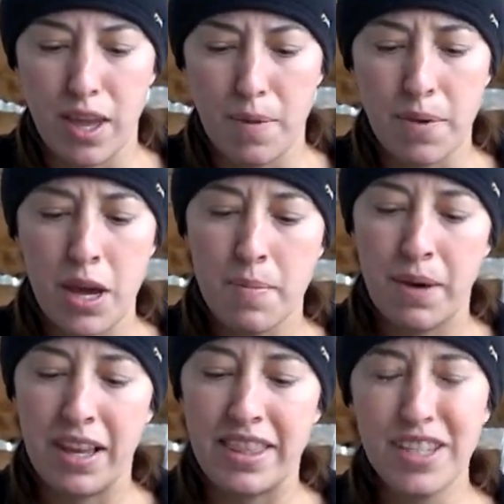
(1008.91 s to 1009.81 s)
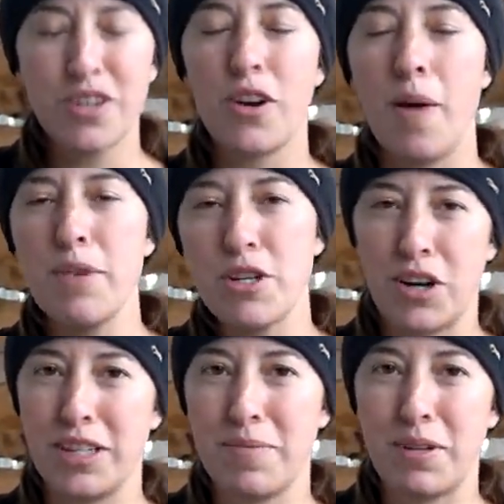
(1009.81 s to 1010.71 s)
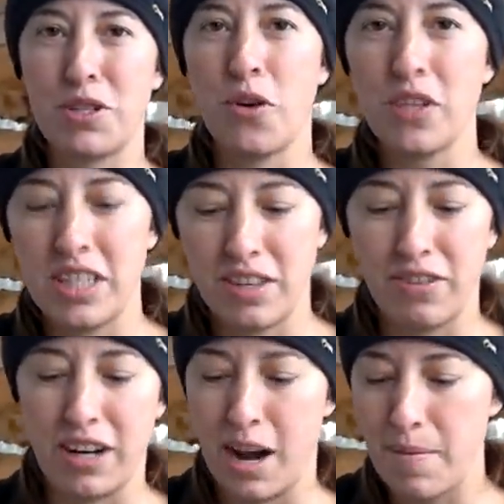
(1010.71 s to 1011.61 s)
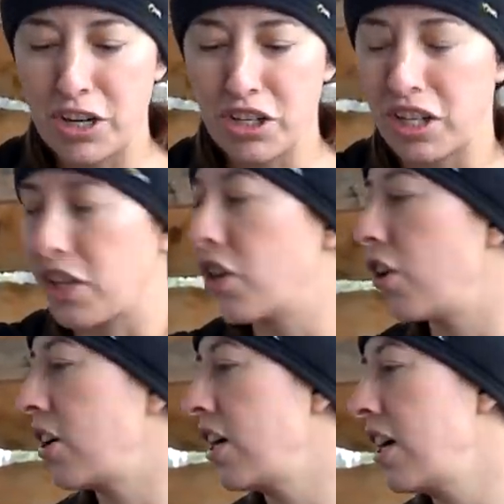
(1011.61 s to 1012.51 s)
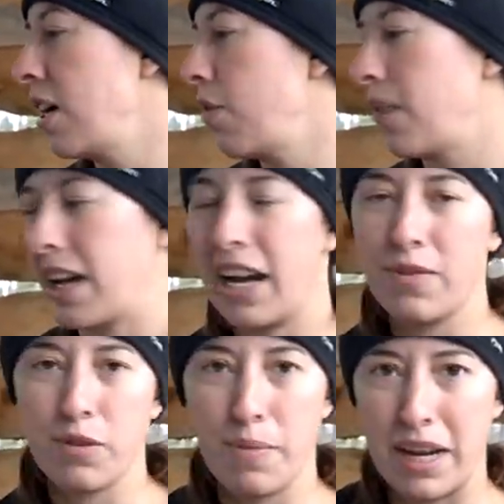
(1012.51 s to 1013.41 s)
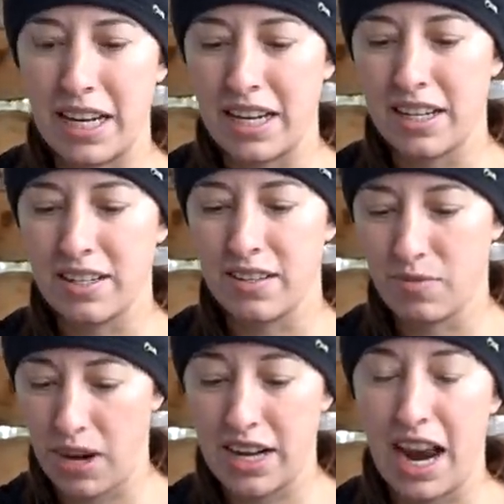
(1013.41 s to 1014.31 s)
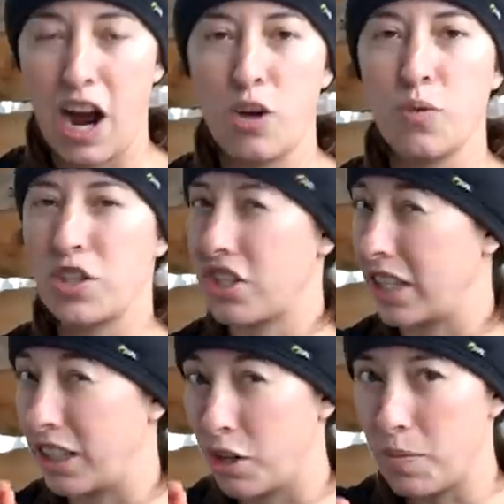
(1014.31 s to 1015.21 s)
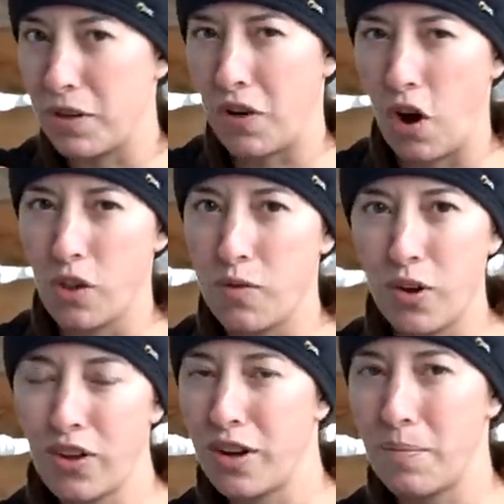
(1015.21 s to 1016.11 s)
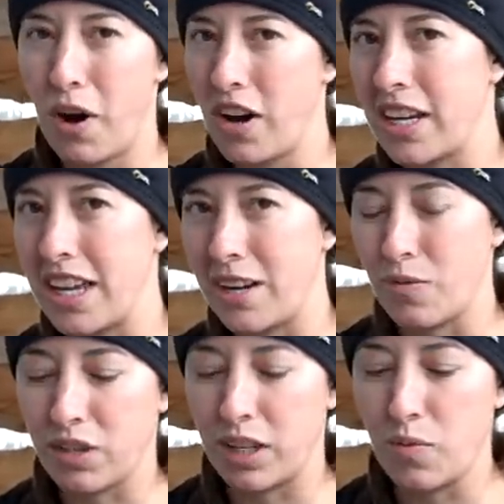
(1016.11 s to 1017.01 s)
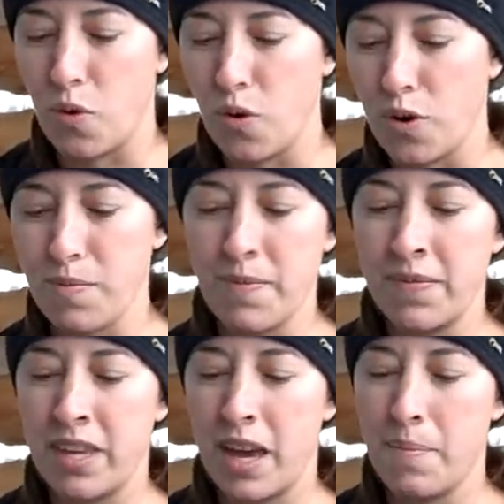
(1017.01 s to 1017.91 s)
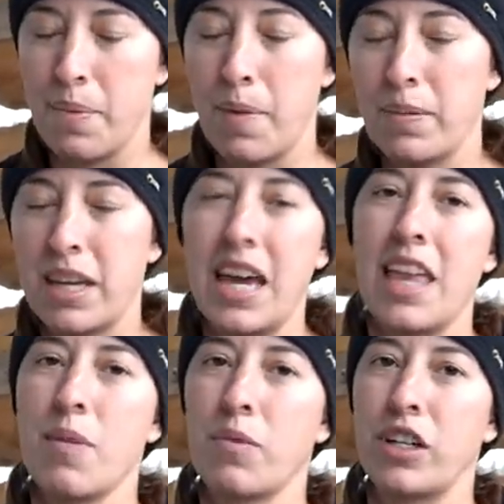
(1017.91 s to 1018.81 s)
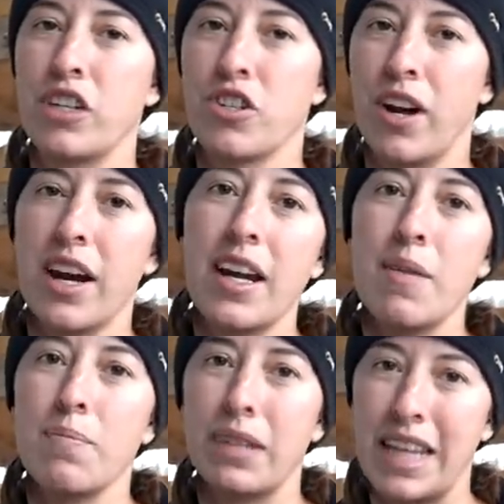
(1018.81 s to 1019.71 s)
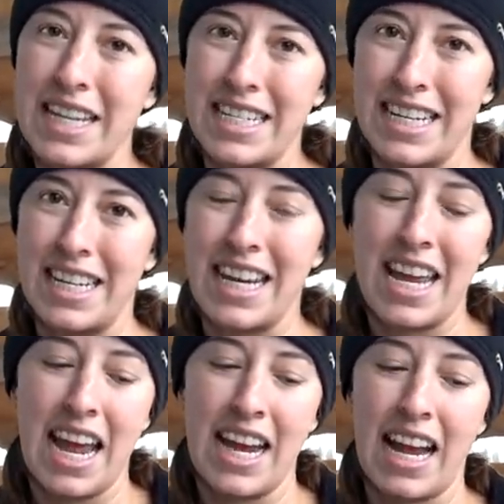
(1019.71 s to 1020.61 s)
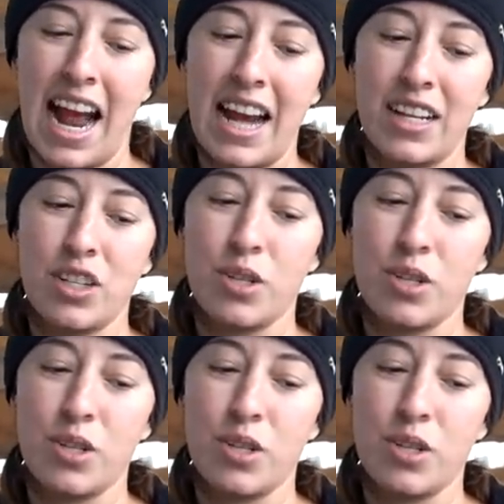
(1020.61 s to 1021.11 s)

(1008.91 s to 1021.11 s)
them. But this year I'm gonna try something totally different. I'm actually gonna cook what I have remaining right now, which is a little bit of olive oil in a pot, get it really warm and bubbly. And then we're gonna try and blend it and add it